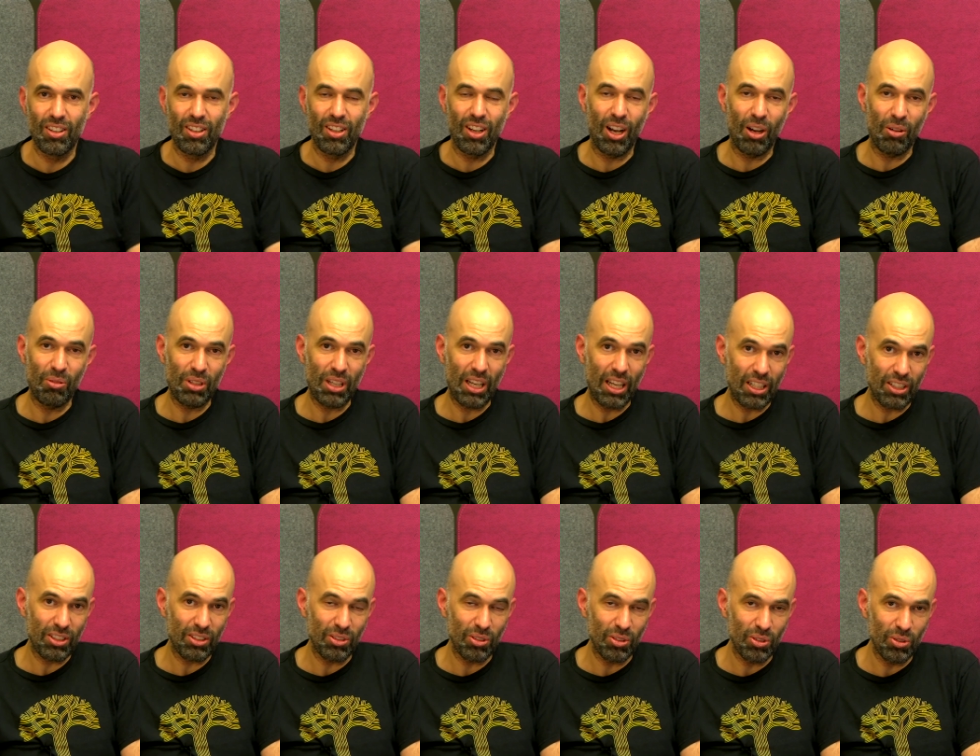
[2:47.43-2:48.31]
I would
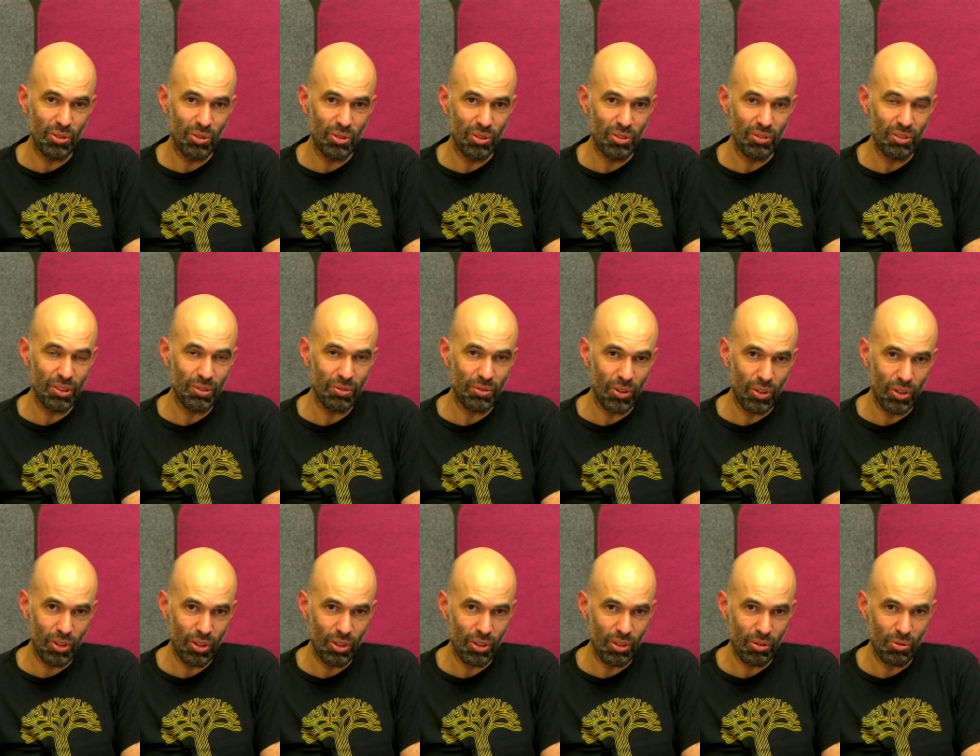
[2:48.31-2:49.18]
like to
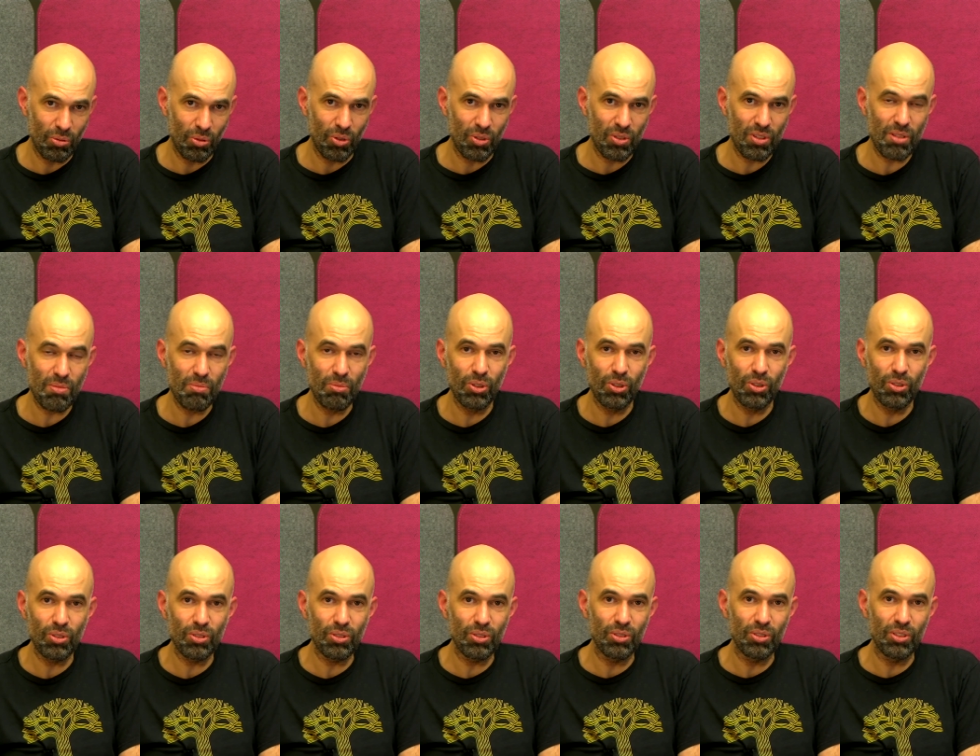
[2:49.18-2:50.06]
refer once
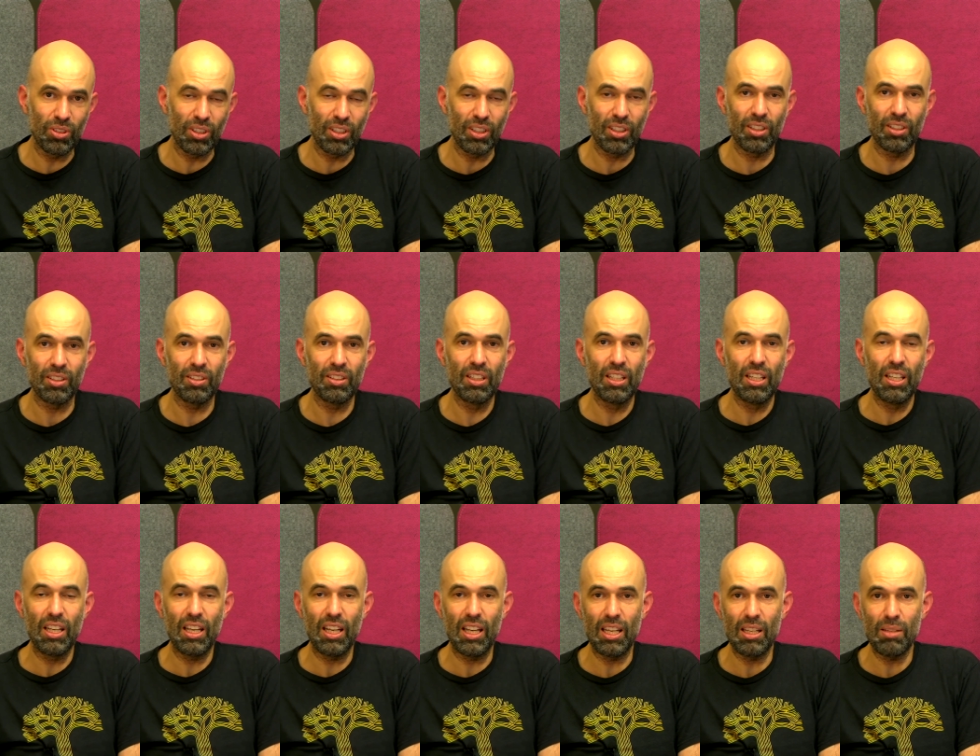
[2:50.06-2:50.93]
more to the
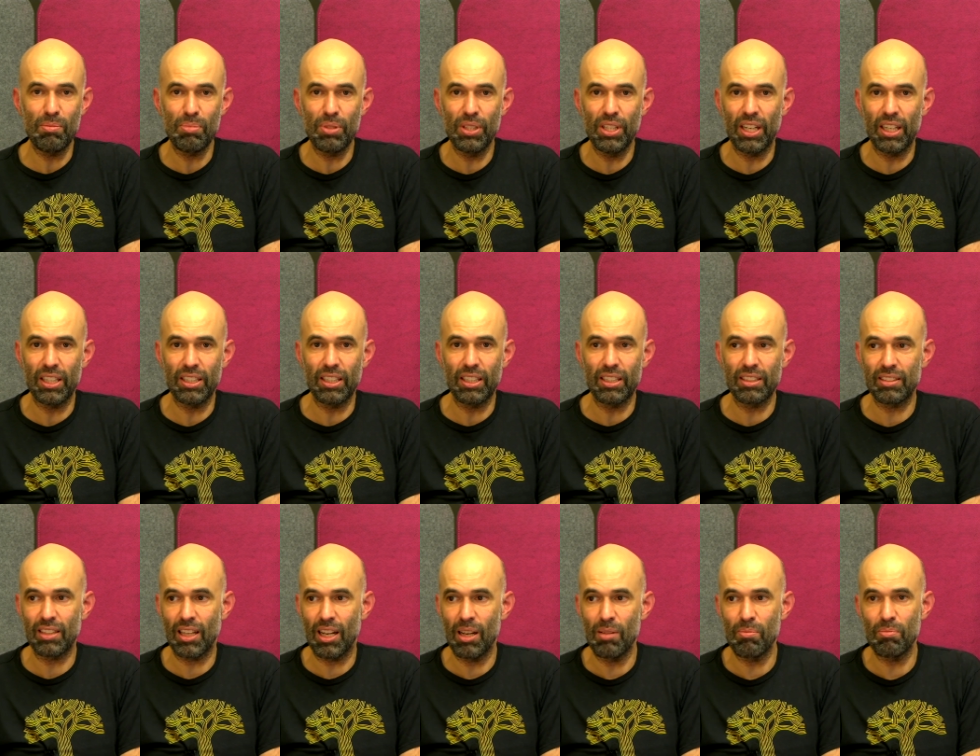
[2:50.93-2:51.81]
API
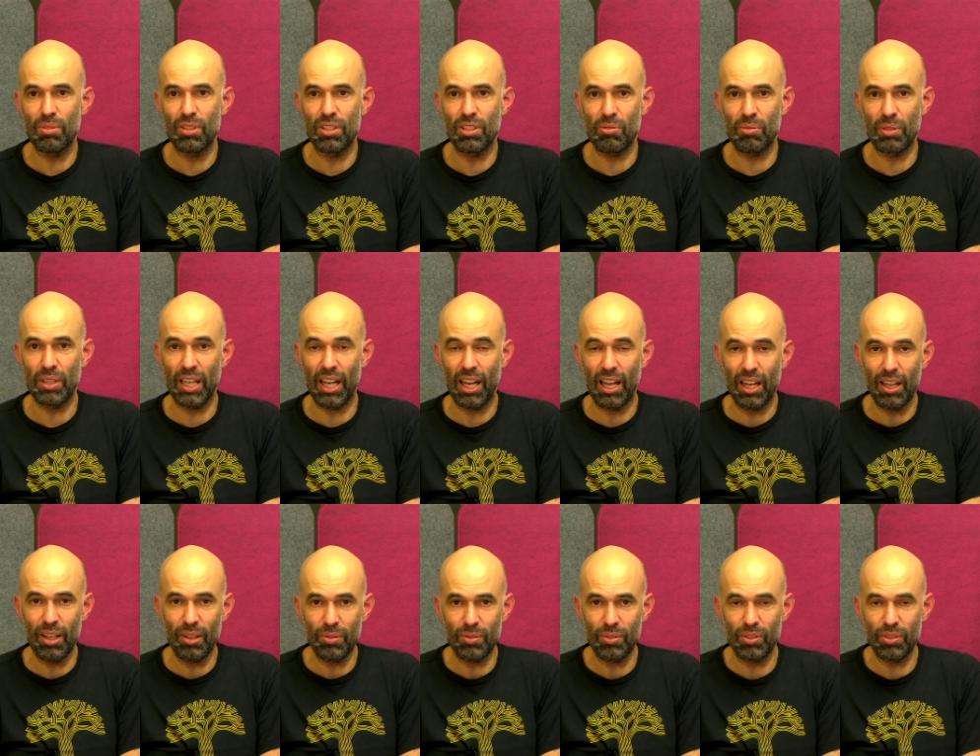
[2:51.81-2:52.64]
examples we have.